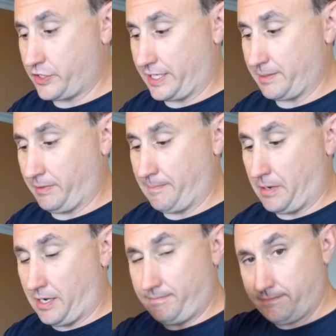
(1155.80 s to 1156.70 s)
got some lip
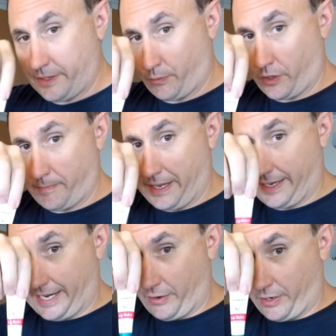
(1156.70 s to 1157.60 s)
balm that we're going to be
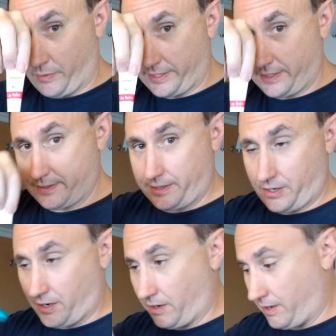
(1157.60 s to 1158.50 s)
carrying with us in
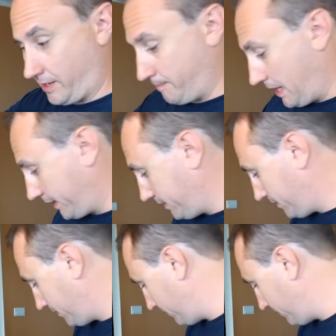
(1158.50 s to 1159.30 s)
our pockets.